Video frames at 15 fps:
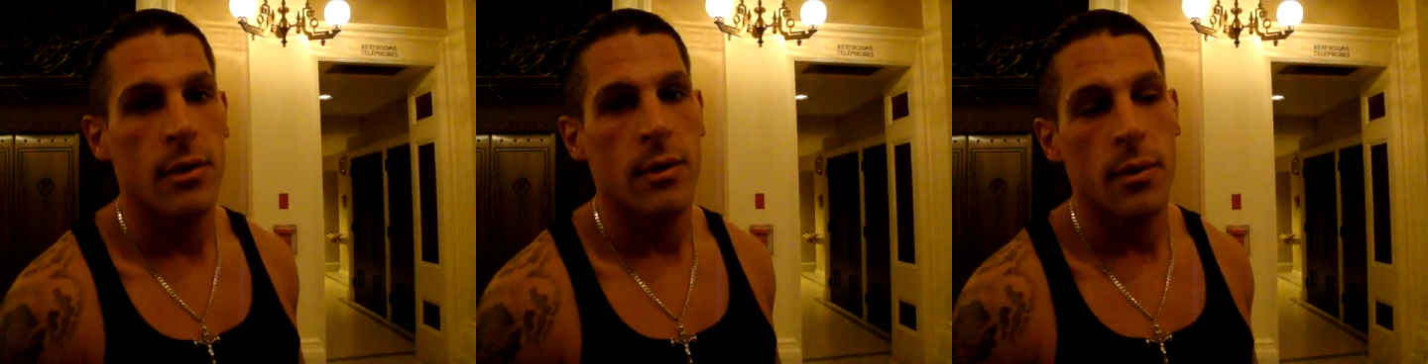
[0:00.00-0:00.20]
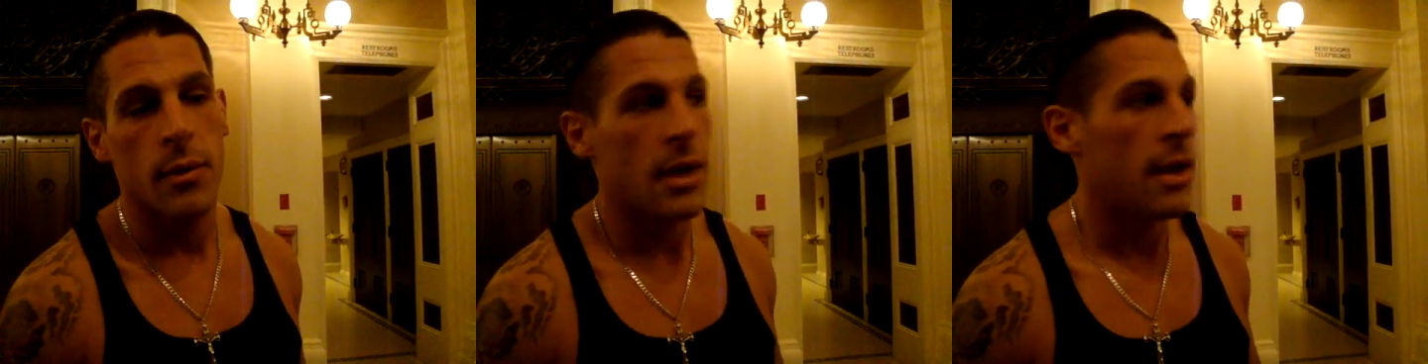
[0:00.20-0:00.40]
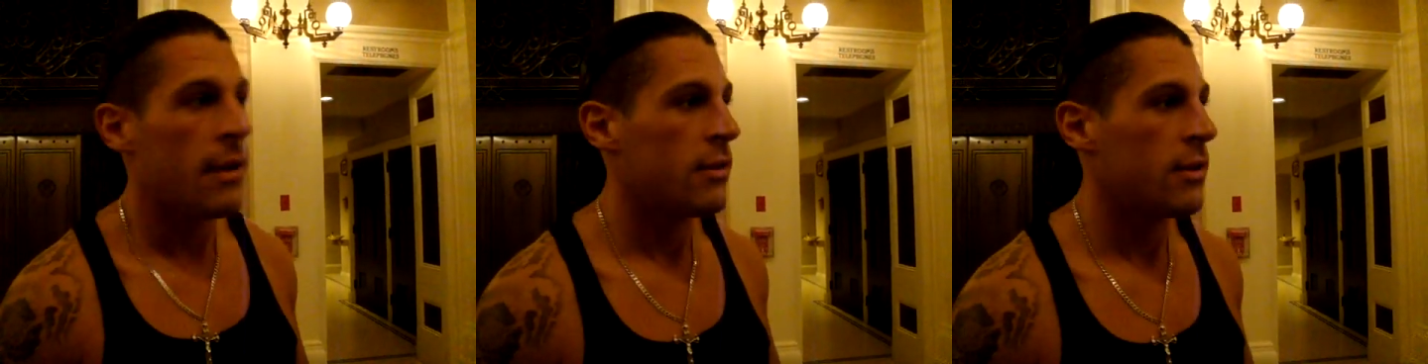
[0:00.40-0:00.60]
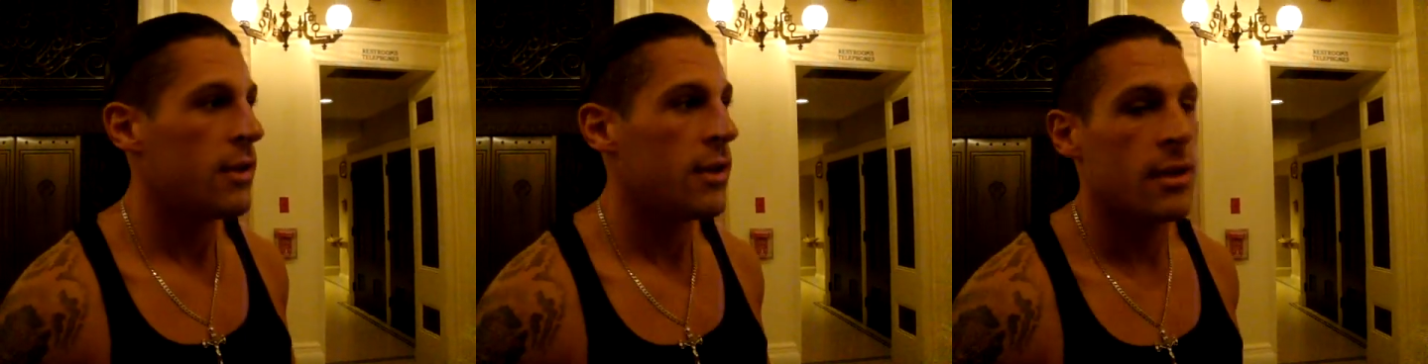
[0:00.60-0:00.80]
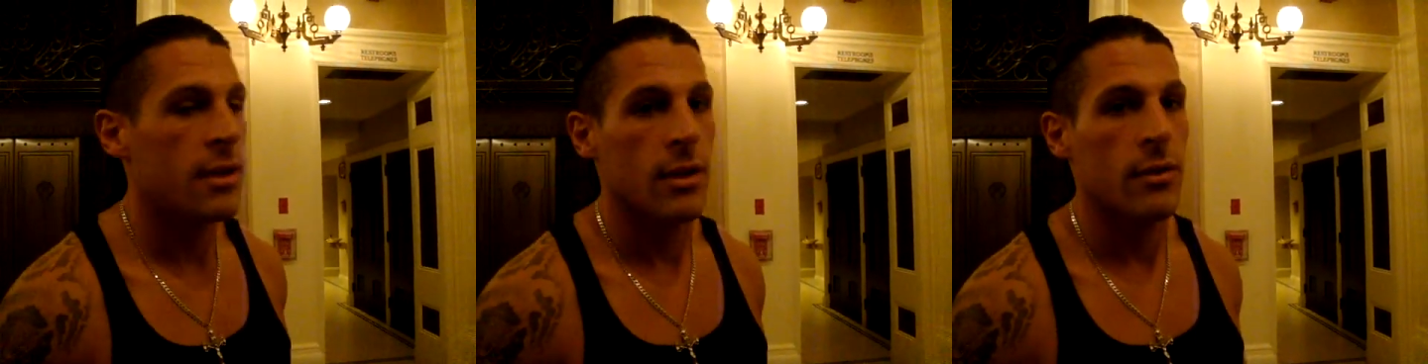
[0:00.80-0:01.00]
we're gonna have a
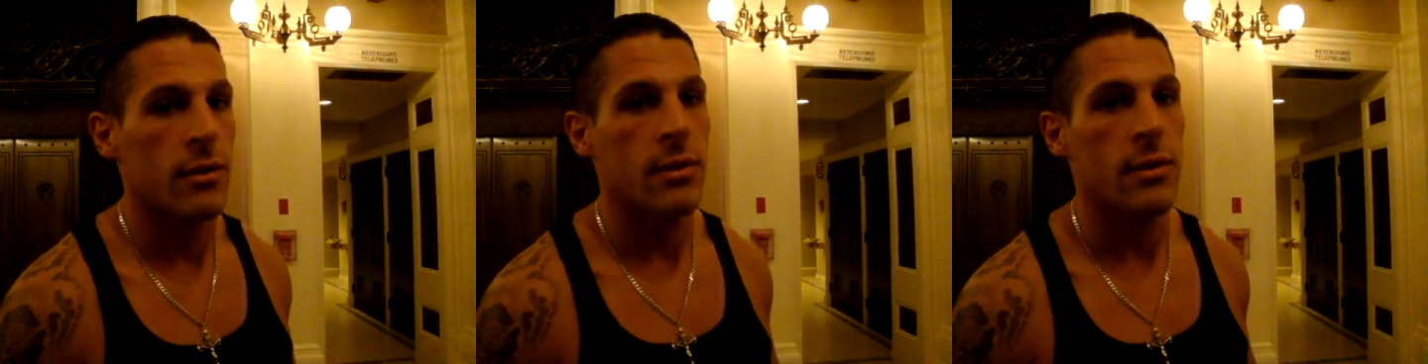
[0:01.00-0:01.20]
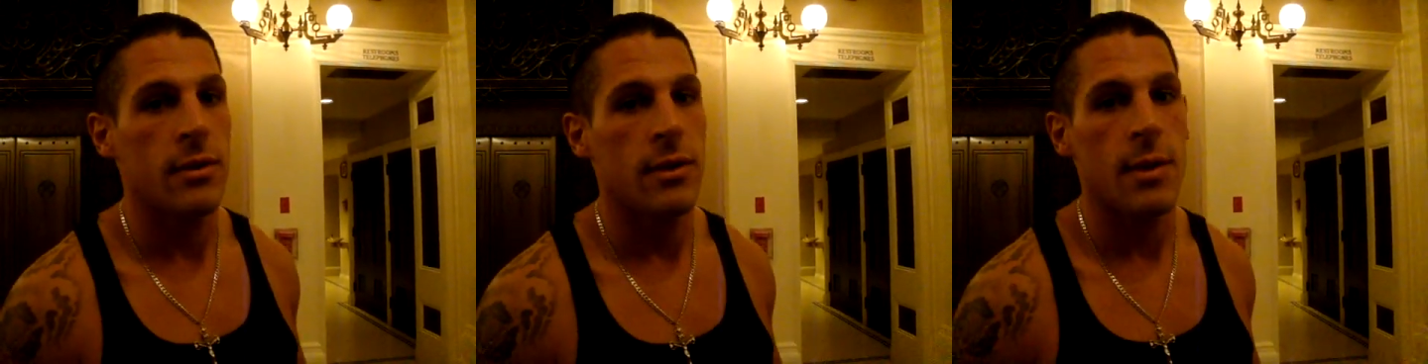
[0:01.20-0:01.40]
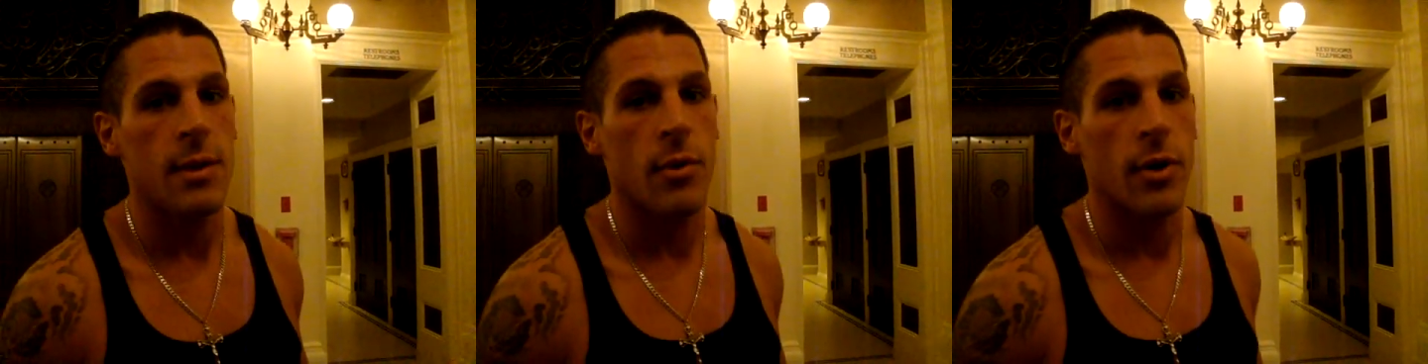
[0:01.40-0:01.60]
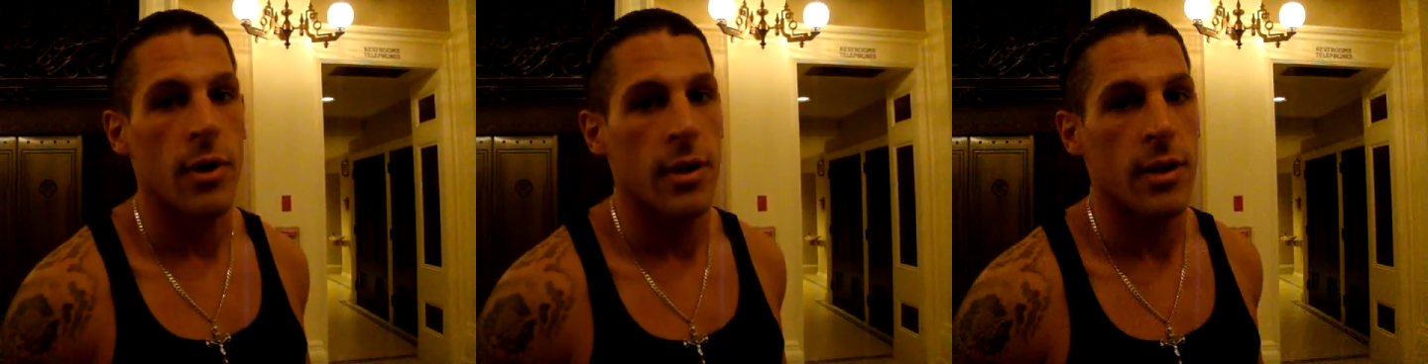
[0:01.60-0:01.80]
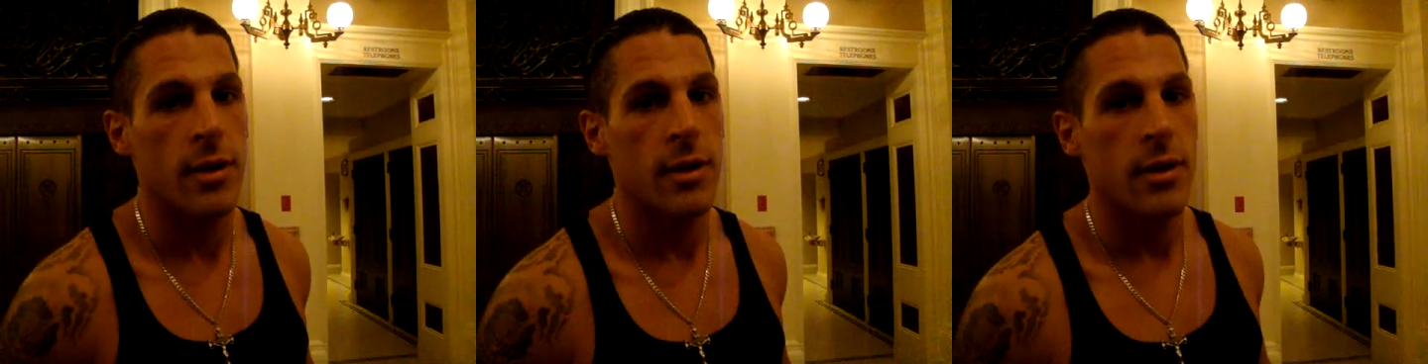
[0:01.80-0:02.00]
sit-down tea
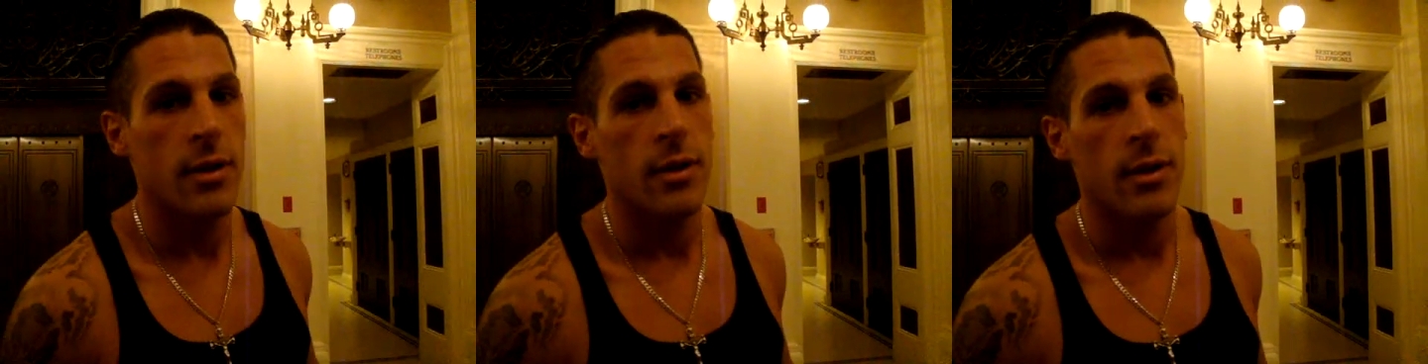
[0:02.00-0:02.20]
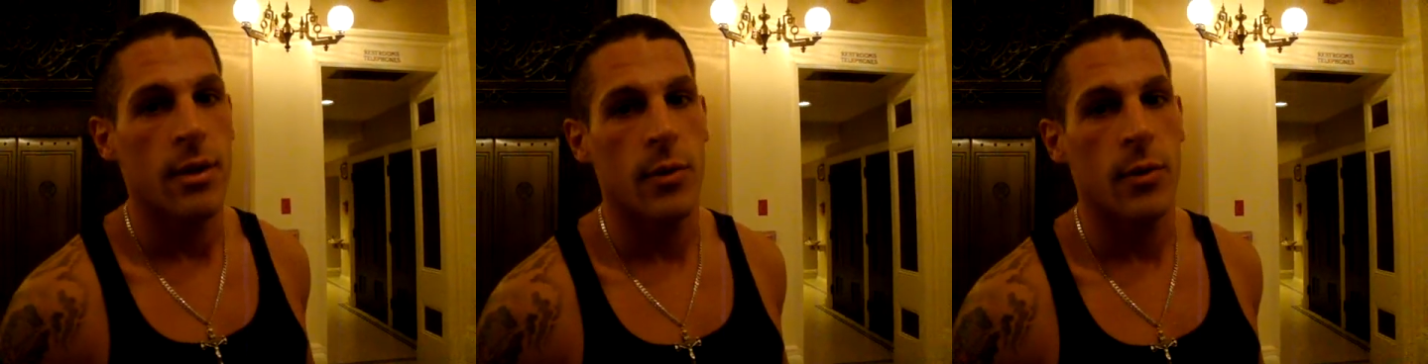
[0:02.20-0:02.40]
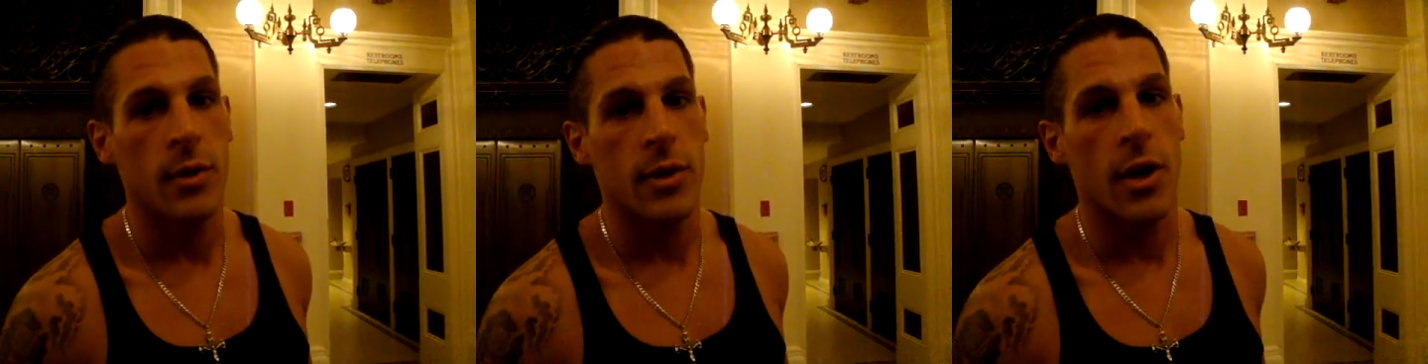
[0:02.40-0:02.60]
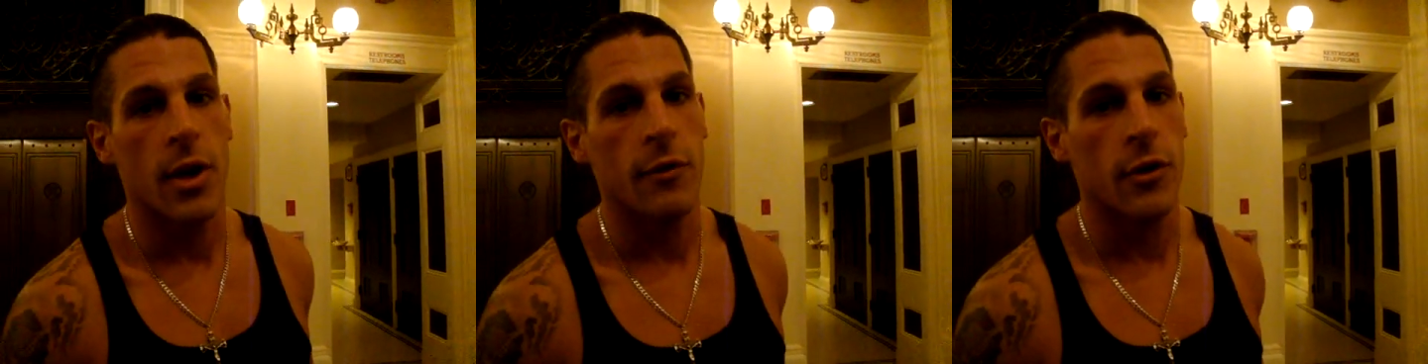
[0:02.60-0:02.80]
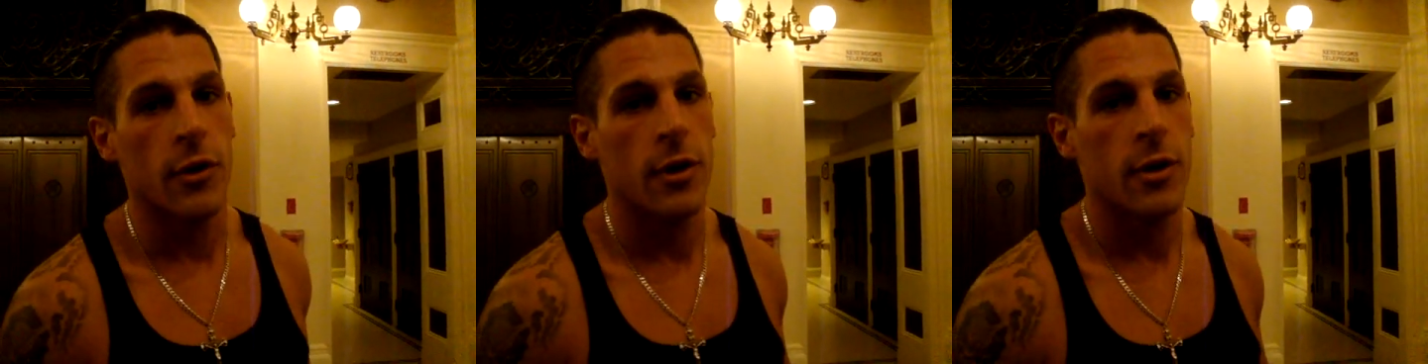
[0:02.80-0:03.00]
party with the
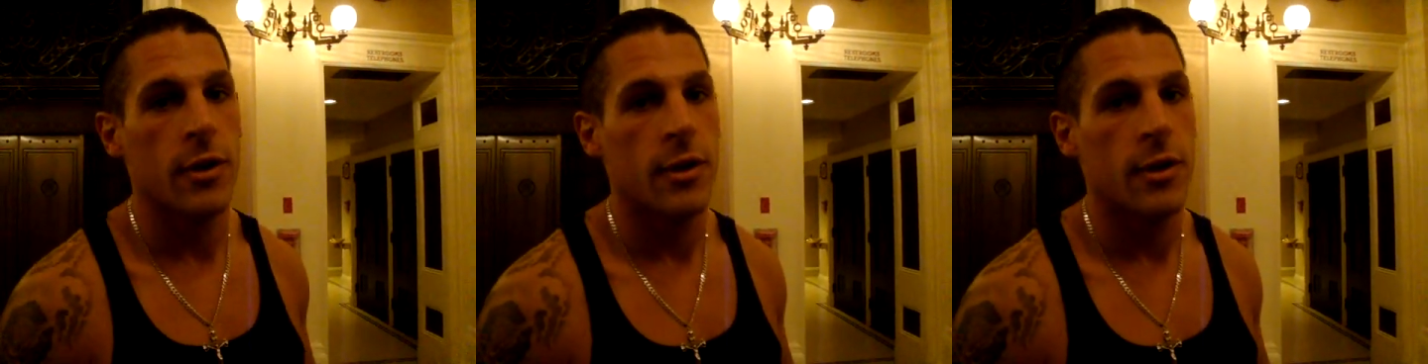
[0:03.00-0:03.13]
governor.